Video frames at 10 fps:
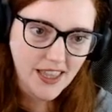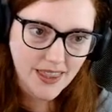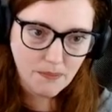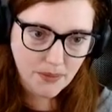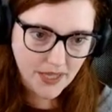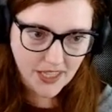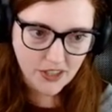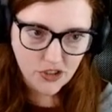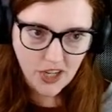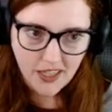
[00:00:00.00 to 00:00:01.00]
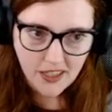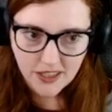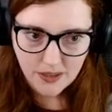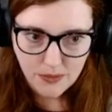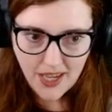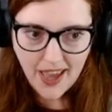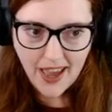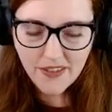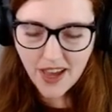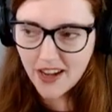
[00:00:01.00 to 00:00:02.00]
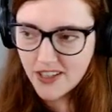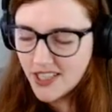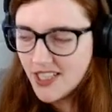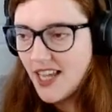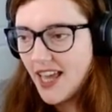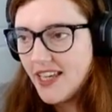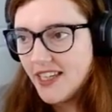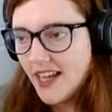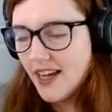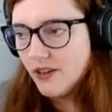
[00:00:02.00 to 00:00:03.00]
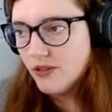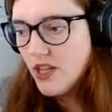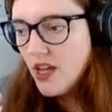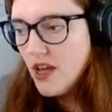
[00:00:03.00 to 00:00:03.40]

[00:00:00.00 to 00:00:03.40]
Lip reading: the biggest changes, and we have actually taken out